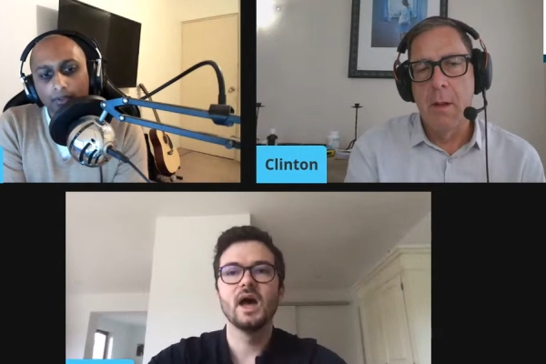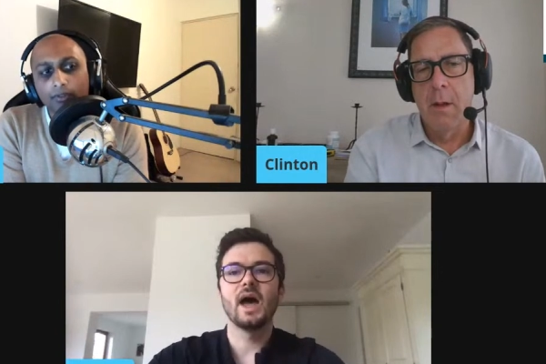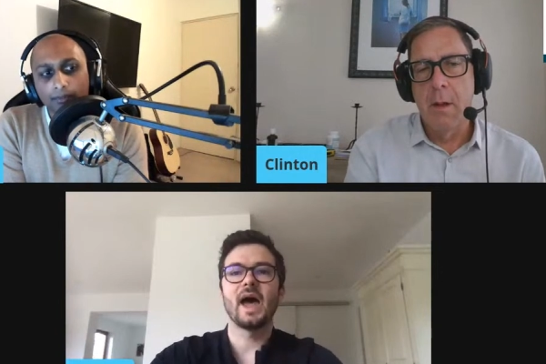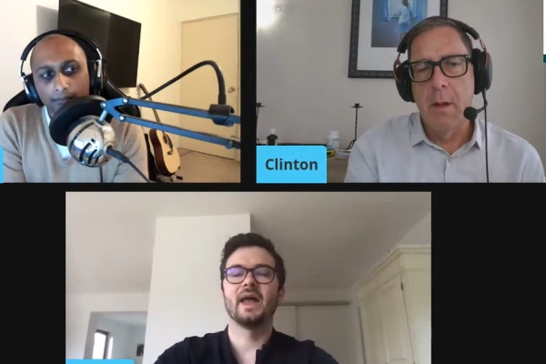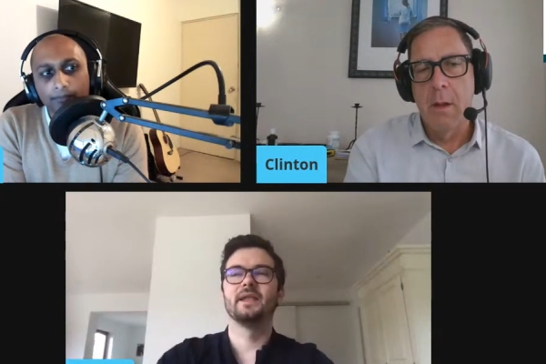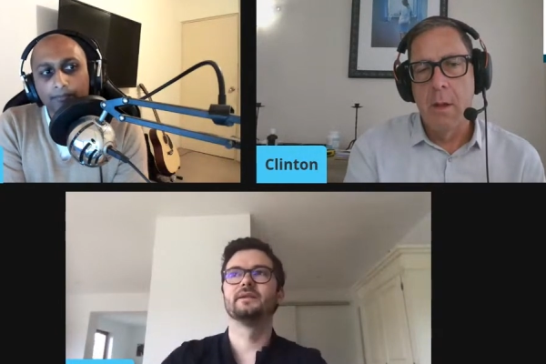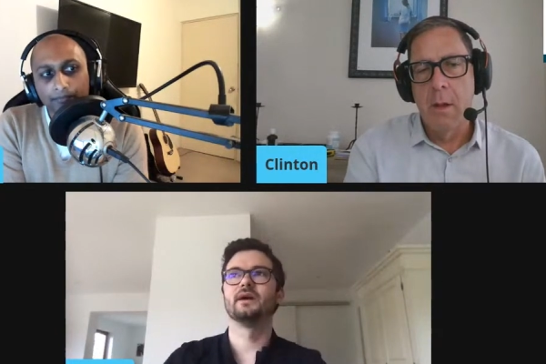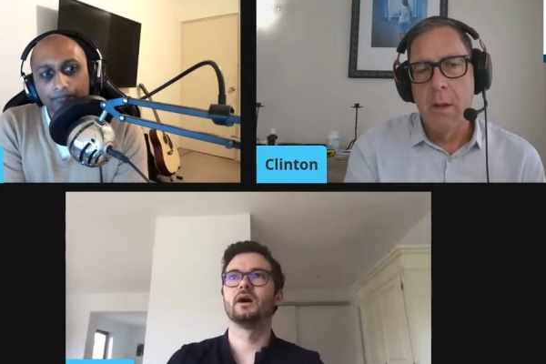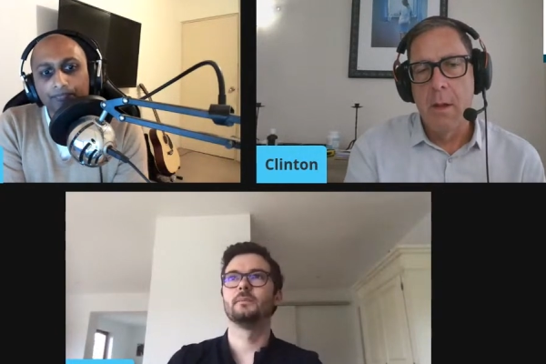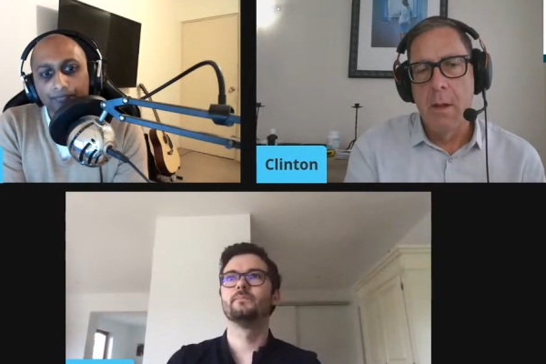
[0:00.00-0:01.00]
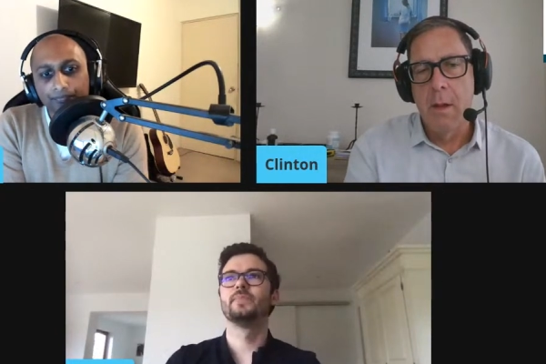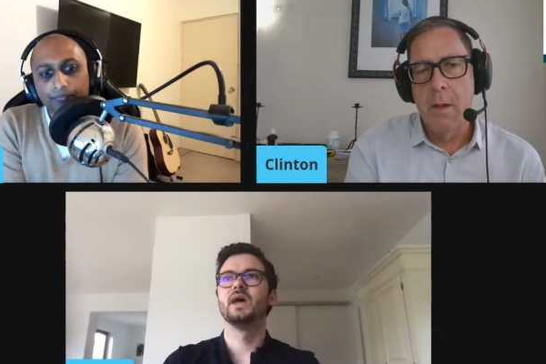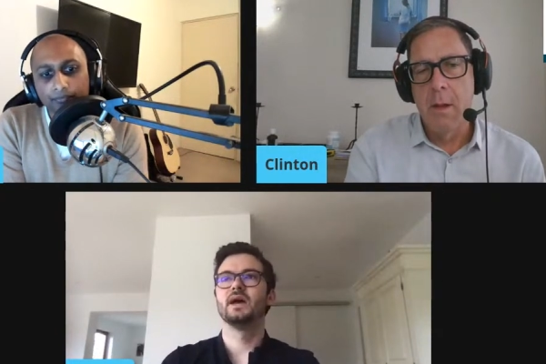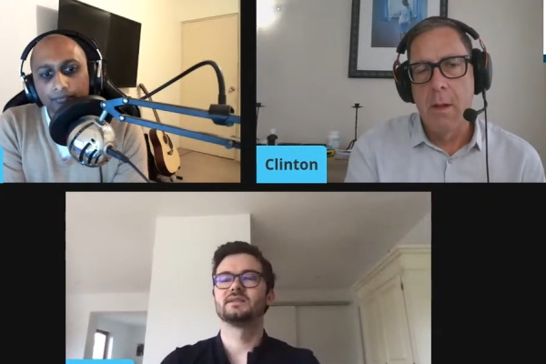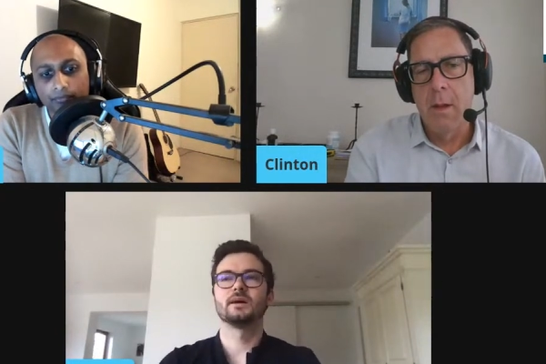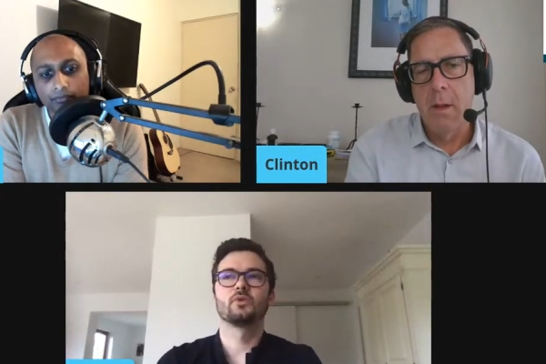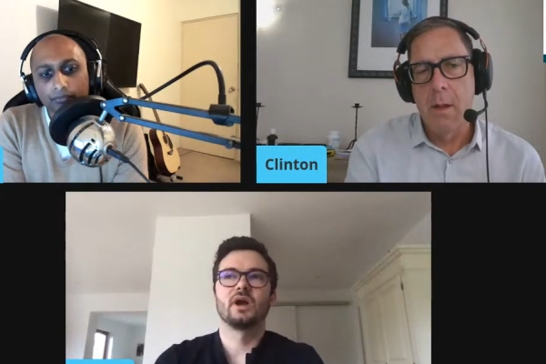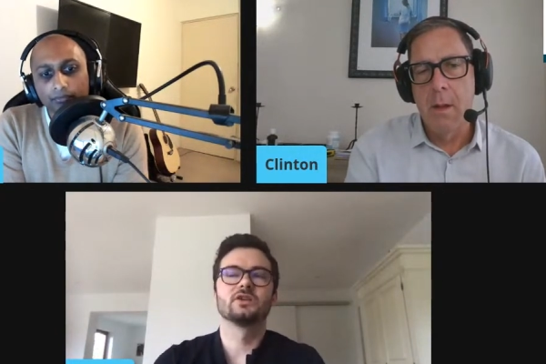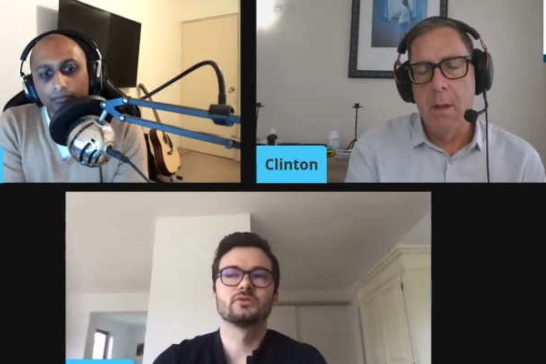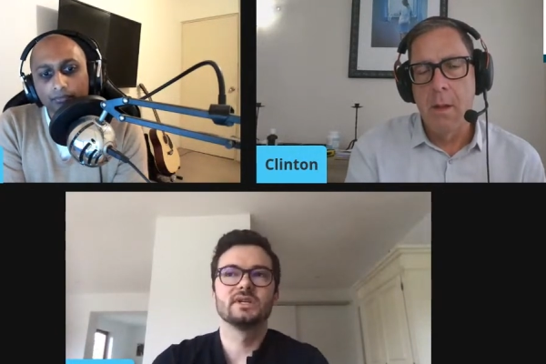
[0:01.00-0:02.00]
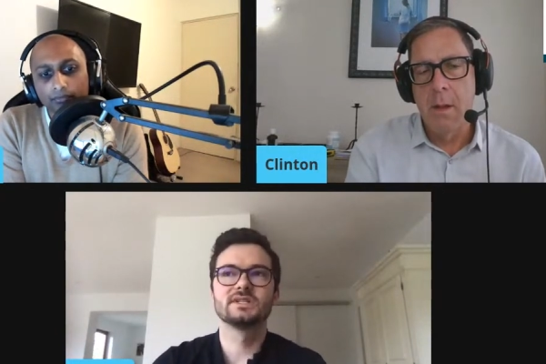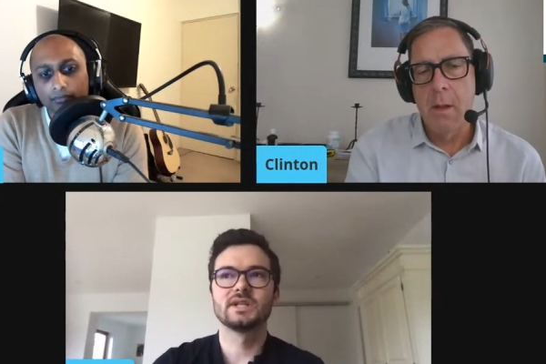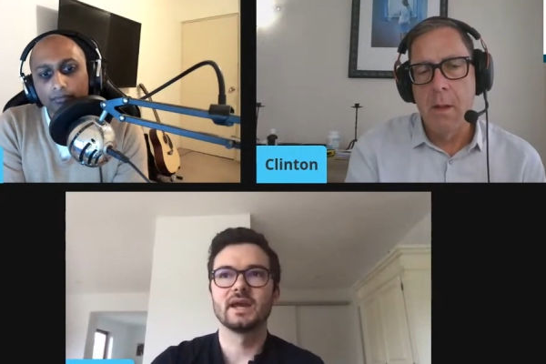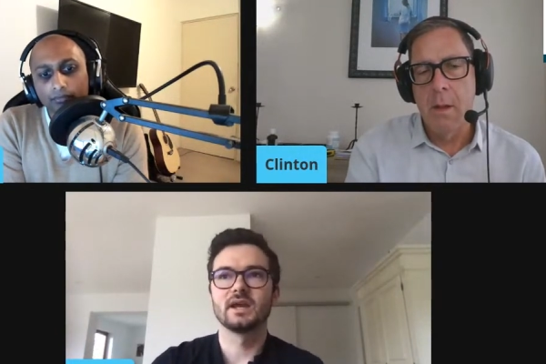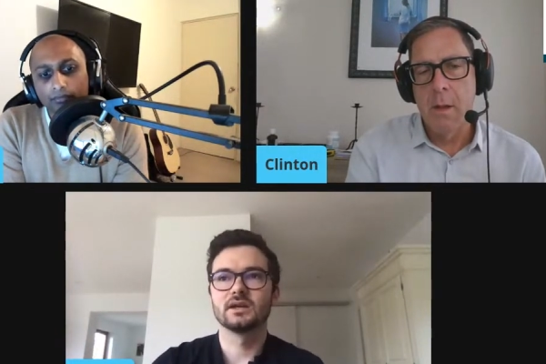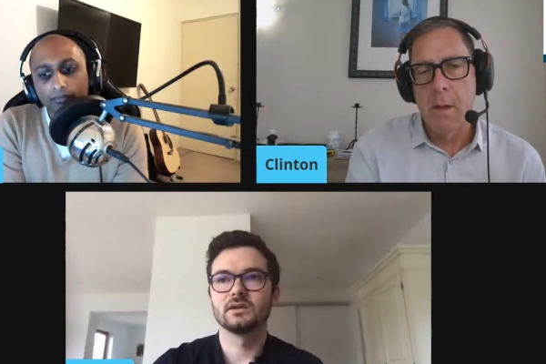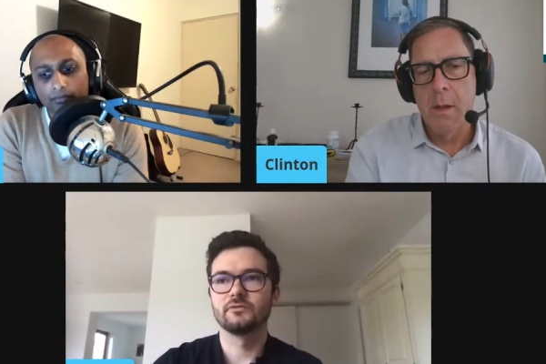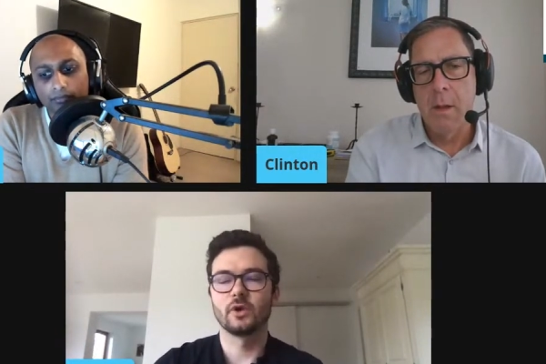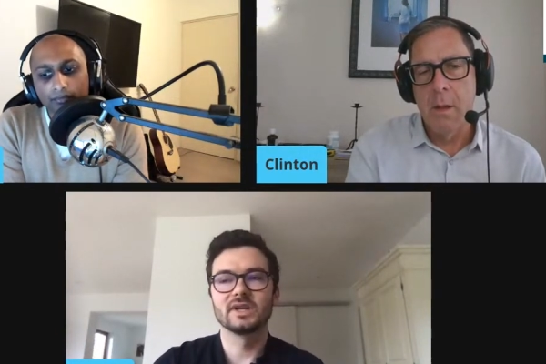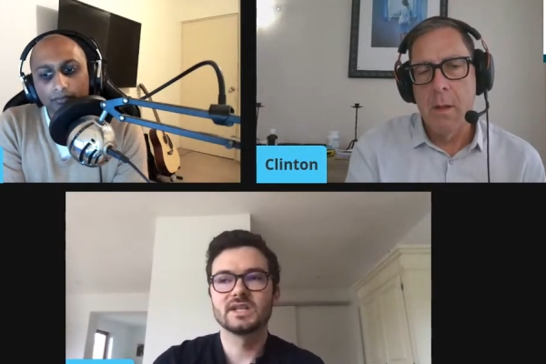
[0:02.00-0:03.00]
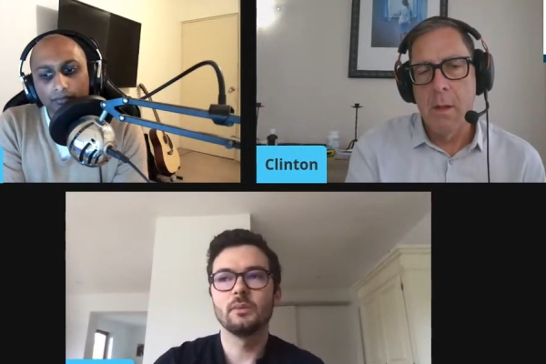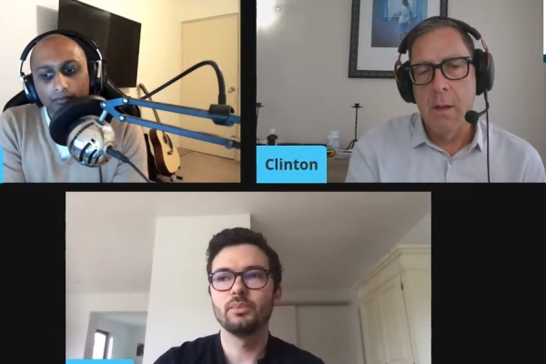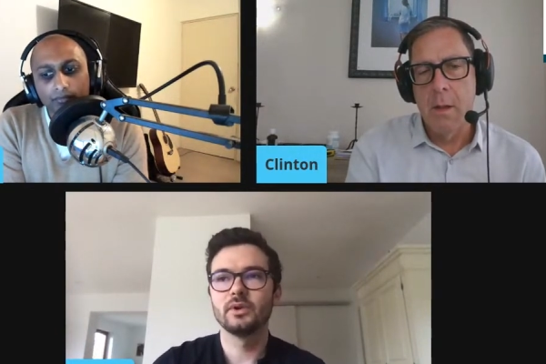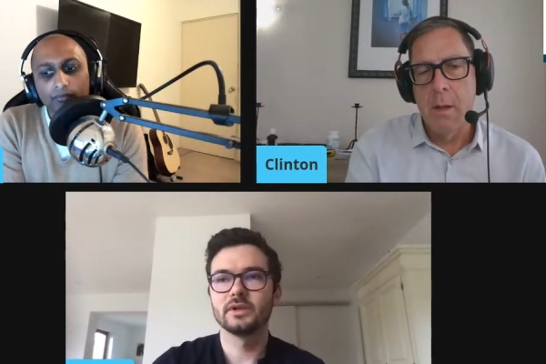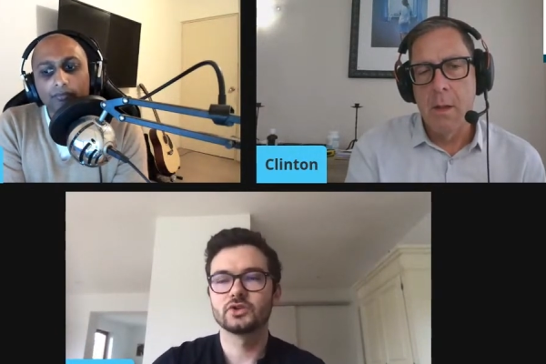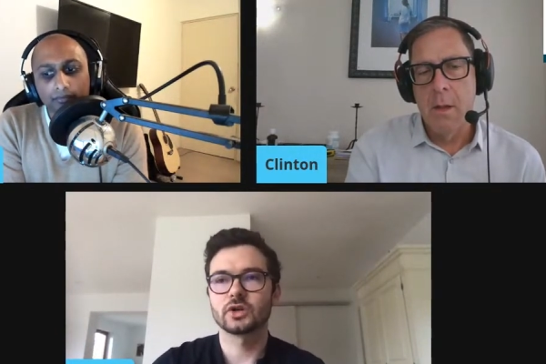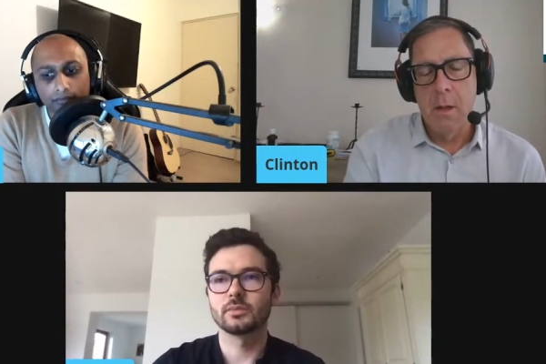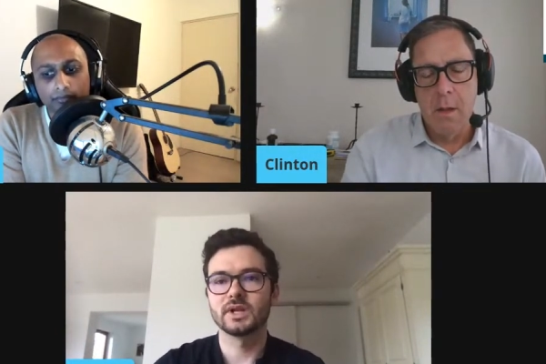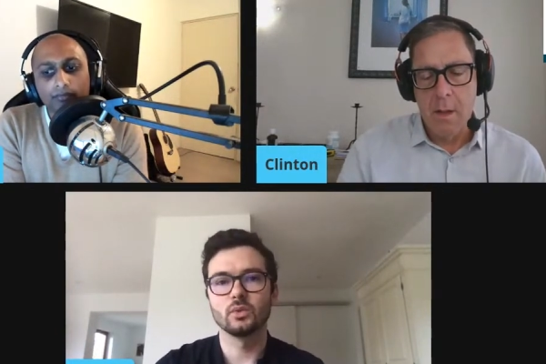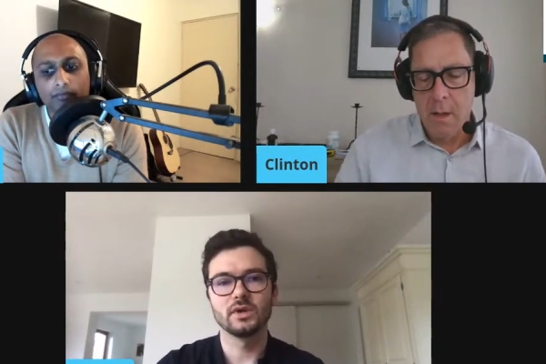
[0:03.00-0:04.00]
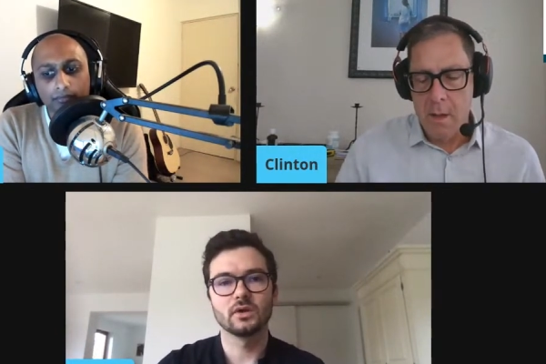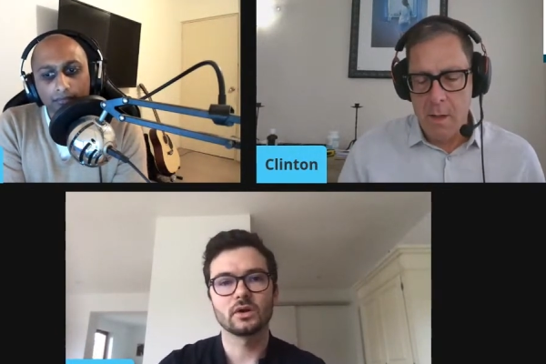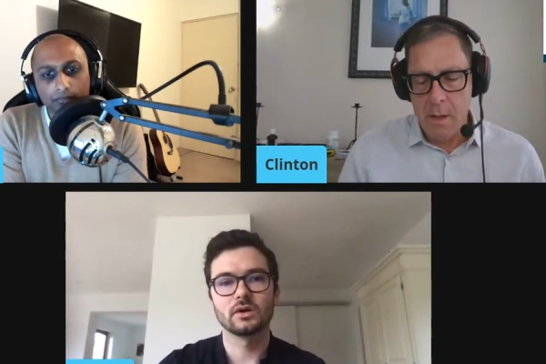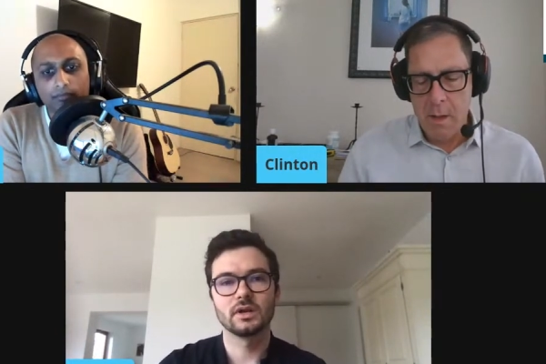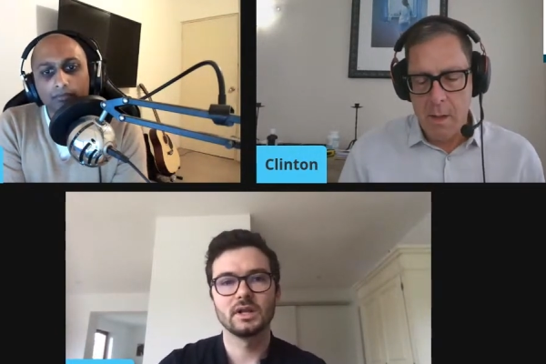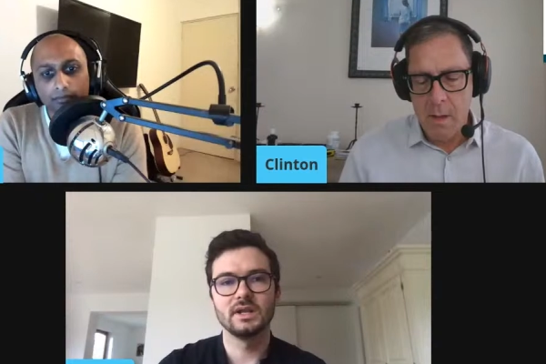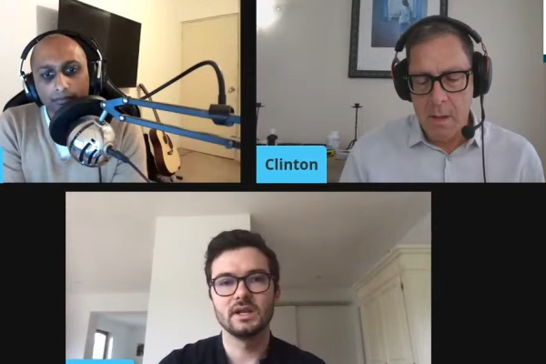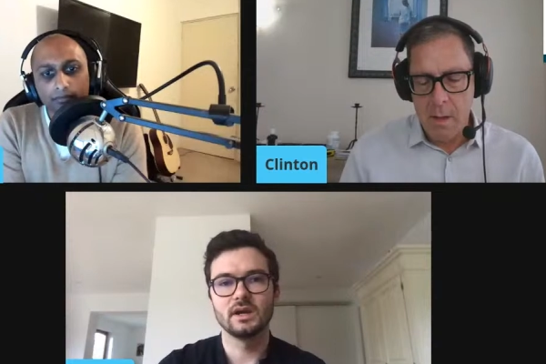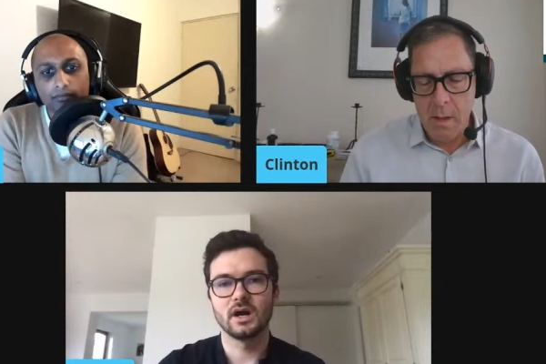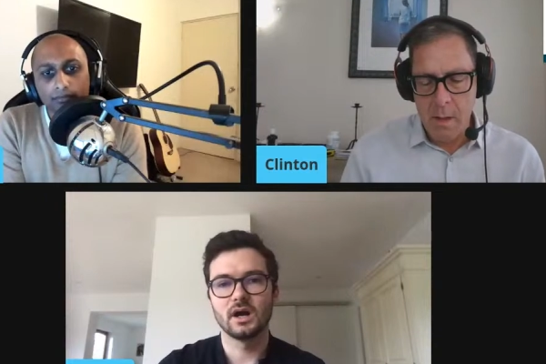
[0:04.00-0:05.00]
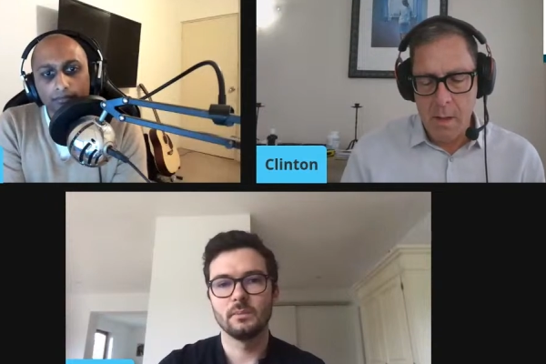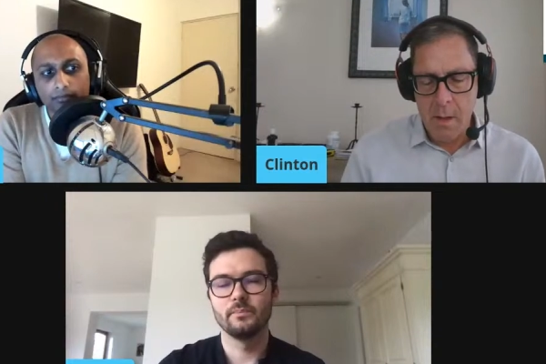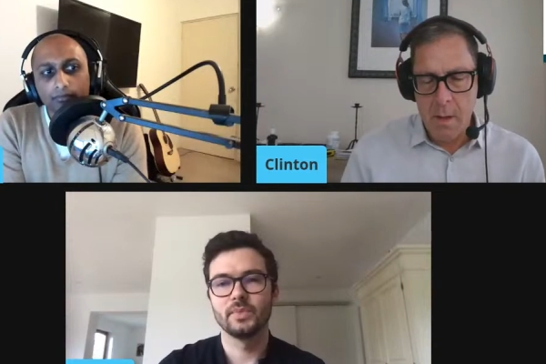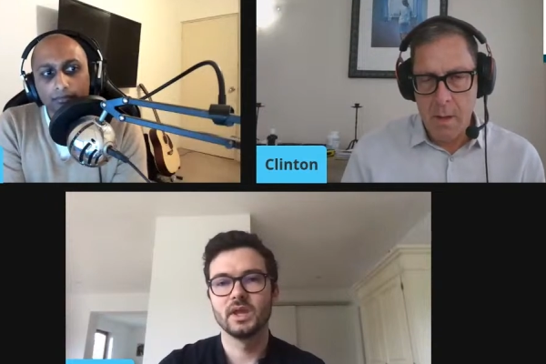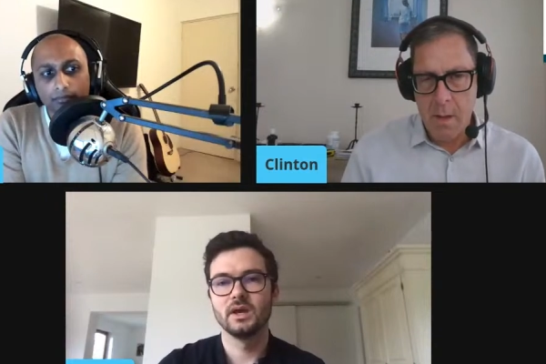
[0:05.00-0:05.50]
Speaker 1: And um, in some countries, like for example, in Germany, we currently um,